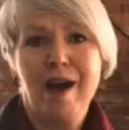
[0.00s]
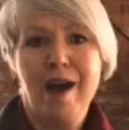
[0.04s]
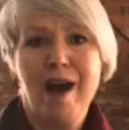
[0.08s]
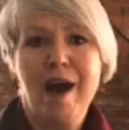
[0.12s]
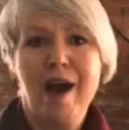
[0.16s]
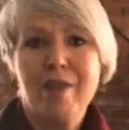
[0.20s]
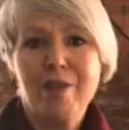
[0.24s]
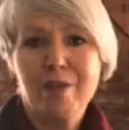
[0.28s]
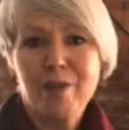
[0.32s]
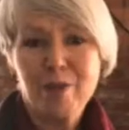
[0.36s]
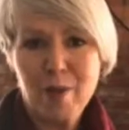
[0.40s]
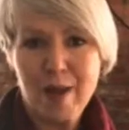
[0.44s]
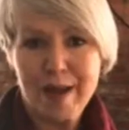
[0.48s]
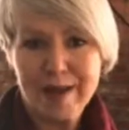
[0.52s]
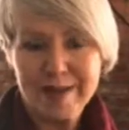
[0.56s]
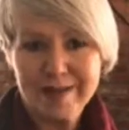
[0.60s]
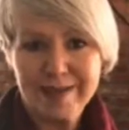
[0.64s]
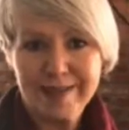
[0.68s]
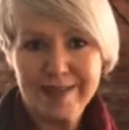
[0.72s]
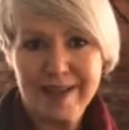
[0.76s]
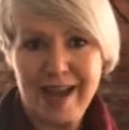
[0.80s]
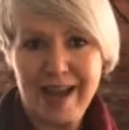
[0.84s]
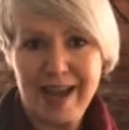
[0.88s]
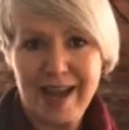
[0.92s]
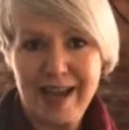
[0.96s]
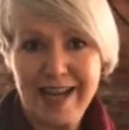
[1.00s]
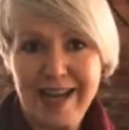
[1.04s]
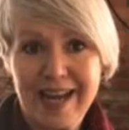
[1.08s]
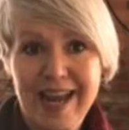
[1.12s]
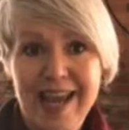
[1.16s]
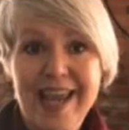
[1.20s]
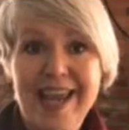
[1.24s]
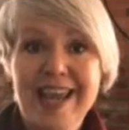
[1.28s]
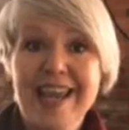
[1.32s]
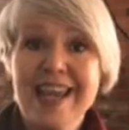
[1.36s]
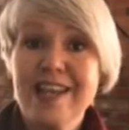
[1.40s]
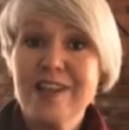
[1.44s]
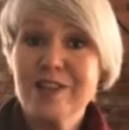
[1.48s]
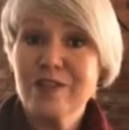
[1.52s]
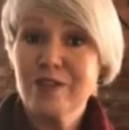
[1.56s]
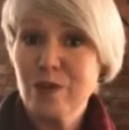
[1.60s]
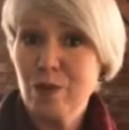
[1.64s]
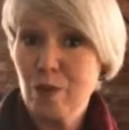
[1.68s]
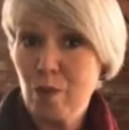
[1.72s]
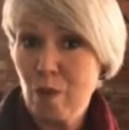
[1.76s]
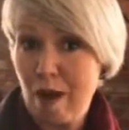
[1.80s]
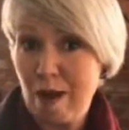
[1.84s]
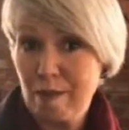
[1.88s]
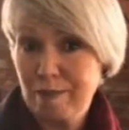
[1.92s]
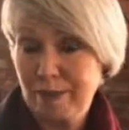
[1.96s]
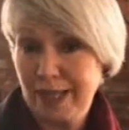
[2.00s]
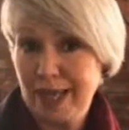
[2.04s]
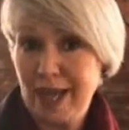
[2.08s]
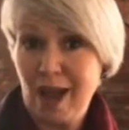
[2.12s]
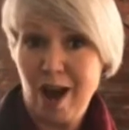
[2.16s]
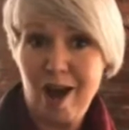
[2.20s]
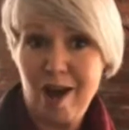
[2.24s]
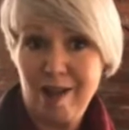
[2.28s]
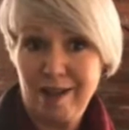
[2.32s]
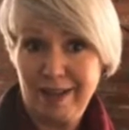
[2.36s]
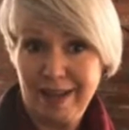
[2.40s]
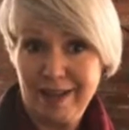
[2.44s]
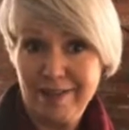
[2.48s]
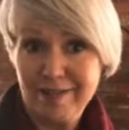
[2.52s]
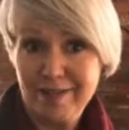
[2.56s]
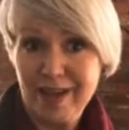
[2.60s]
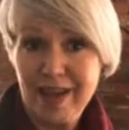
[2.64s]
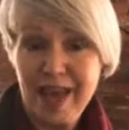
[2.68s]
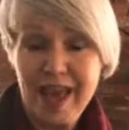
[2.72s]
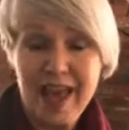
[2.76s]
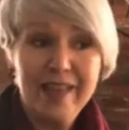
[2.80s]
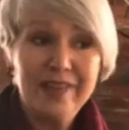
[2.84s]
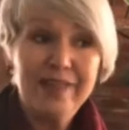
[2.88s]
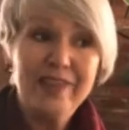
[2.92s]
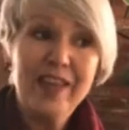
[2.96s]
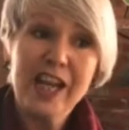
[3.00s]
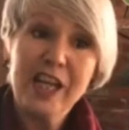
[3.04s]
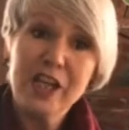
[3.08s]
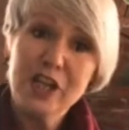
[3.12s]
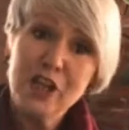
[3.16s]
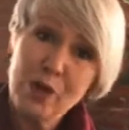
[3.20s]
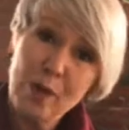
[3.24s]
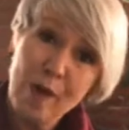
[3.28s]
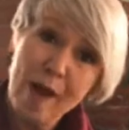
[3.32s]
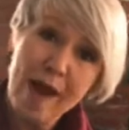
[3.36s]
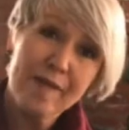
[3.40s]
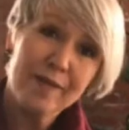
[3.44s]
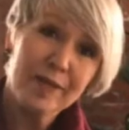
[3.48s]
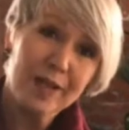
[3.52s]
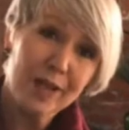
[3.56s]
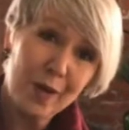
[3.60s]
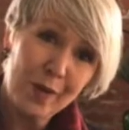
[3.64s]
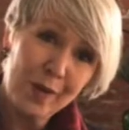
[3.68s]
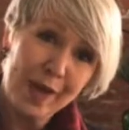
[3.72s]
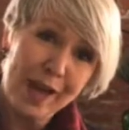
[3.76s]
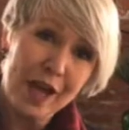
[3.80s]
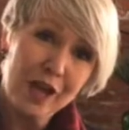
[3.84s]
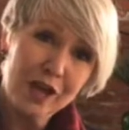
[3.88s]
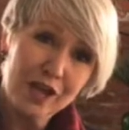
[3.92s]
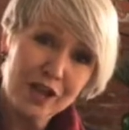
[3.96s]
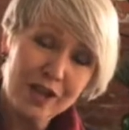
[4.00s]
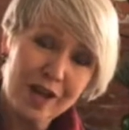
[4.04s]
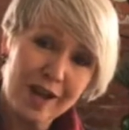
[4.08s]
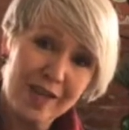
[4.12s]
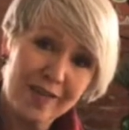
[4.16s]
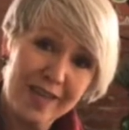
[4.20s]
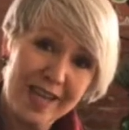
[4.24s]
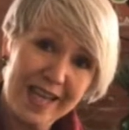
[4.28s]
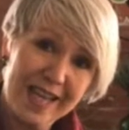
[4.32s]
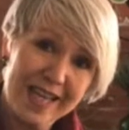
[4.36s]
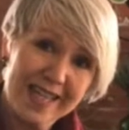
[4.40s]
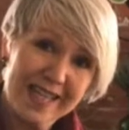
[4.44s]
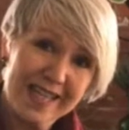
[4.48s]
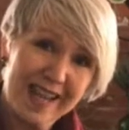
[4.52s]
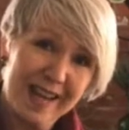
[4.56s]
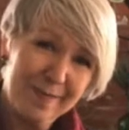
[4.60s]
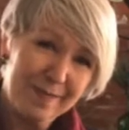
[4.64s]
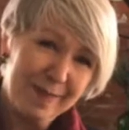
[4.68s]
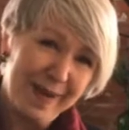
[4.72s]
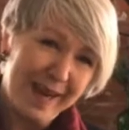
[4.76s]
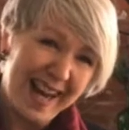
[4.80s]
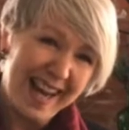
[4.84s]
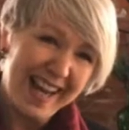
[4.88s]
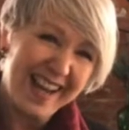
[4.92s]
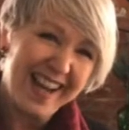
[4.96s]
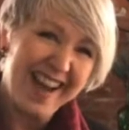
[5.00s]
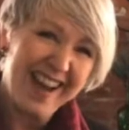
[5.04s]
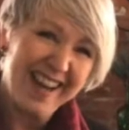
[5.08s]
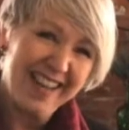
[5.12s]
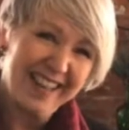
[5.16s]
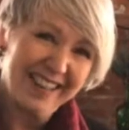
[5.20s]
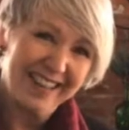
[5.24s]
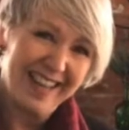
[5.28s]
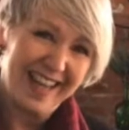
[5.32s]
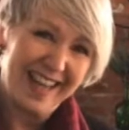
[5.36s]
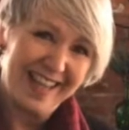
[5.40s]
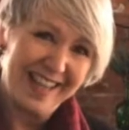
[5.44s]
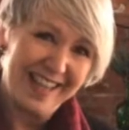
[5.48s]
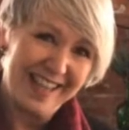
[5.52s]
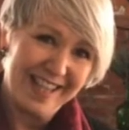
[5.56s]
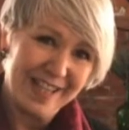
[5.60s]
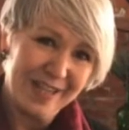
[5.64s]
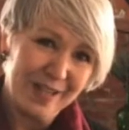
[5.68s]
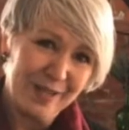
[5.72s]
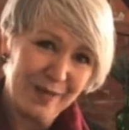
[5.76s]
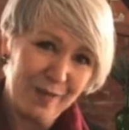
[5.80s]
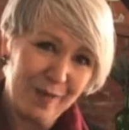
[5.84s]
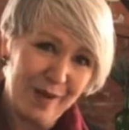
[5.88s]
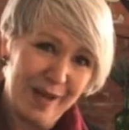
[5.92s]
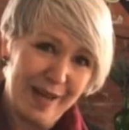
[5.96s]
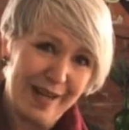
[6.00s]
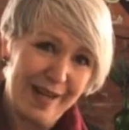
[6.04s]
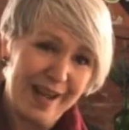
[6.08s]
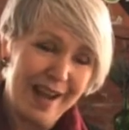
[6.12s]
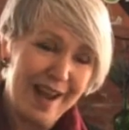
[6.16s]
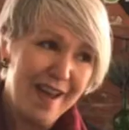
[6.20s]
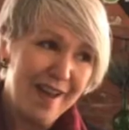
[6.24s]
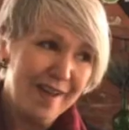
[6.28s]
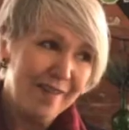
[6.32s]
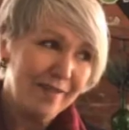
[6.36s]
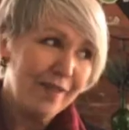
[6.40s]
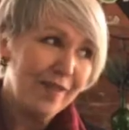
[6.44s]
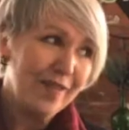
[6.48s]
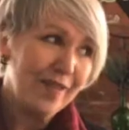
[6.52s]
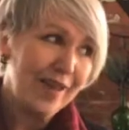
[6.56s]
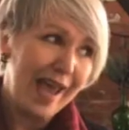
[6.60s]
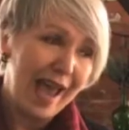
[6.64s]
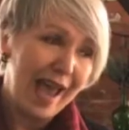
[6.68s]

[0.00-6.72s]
on the west side is the Wobbly Olive. They do have a location on the east side, but I kind of like this one for the